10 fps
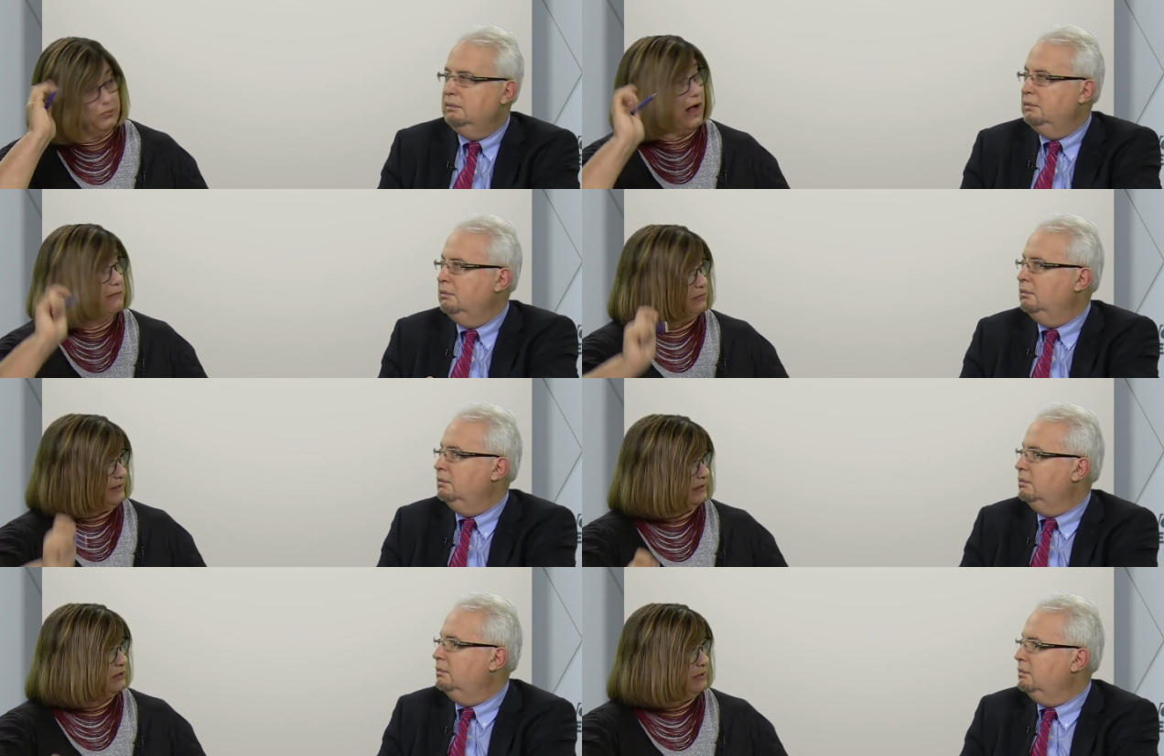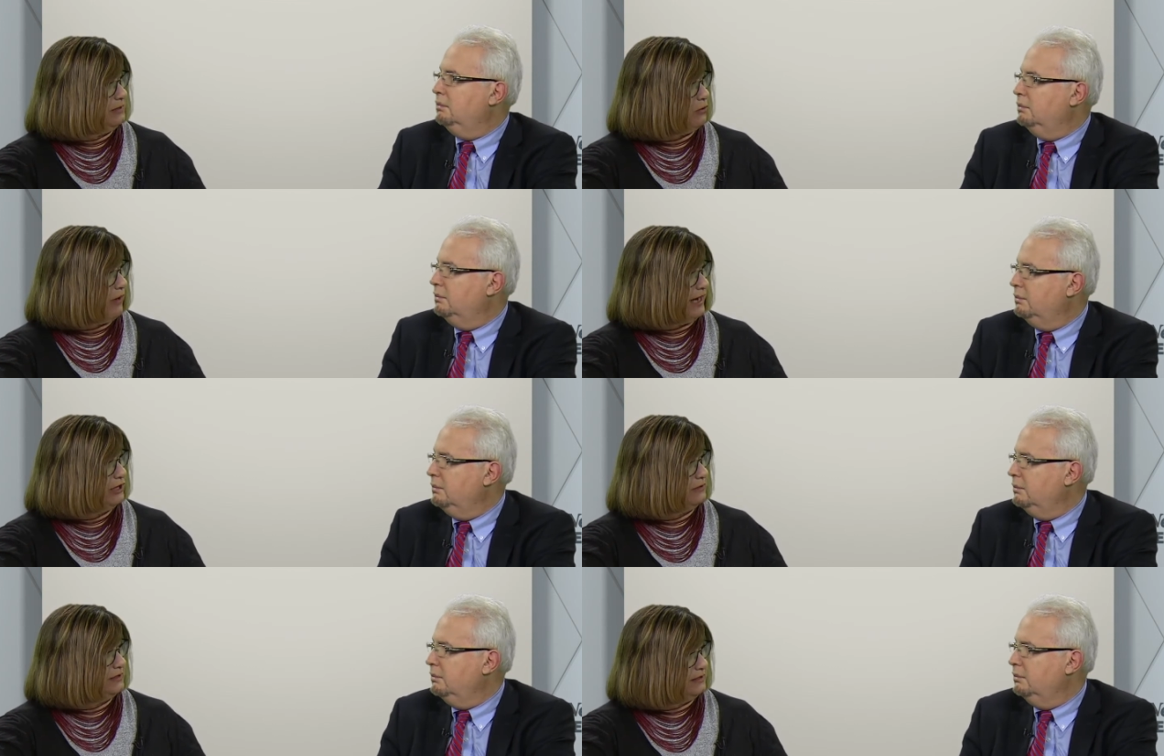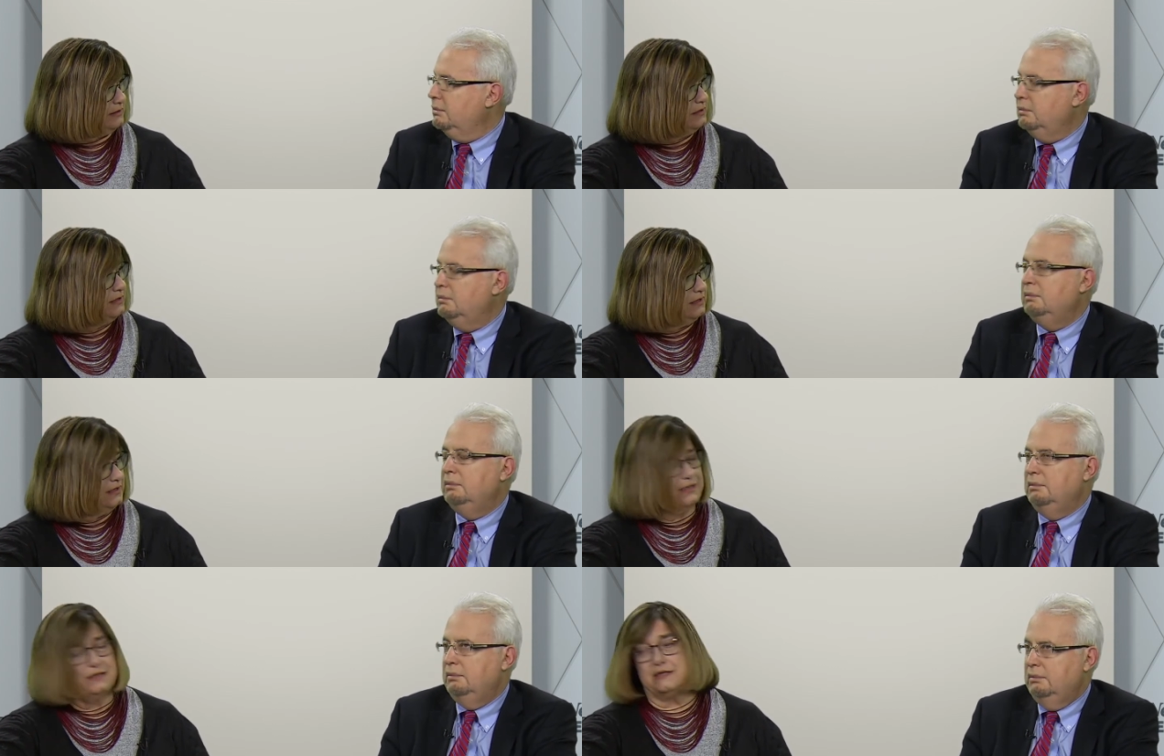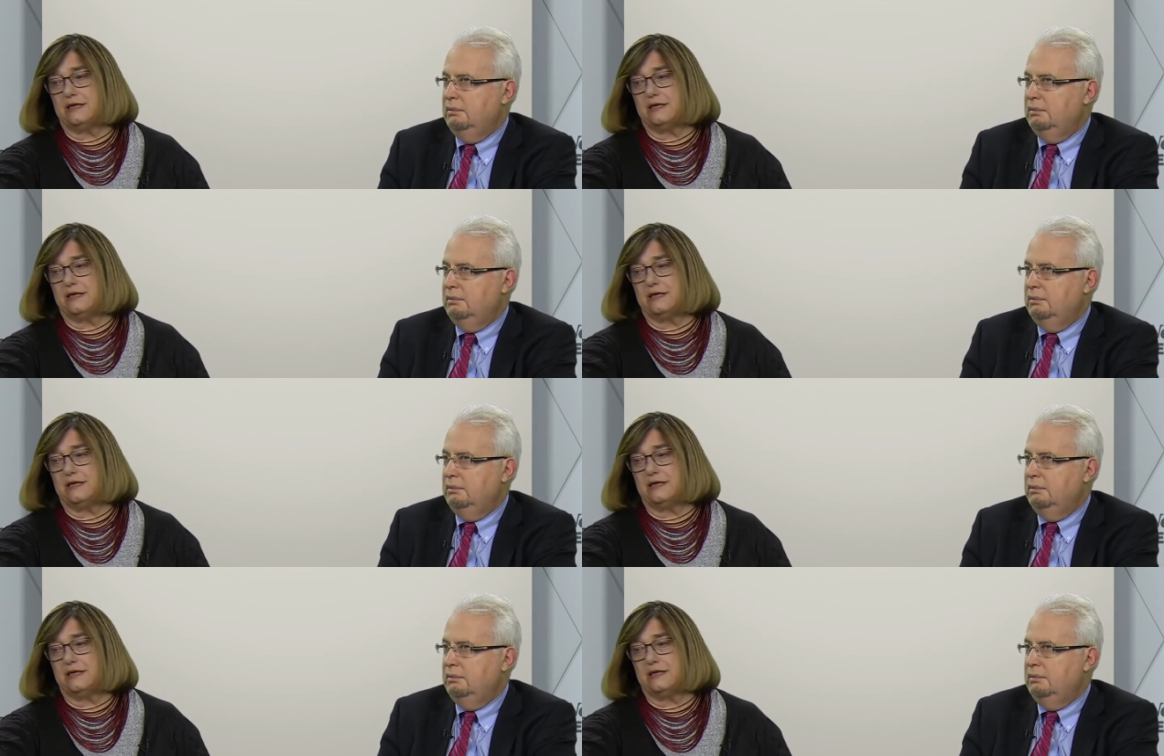Speaker 1: probably a little bit more accurate than than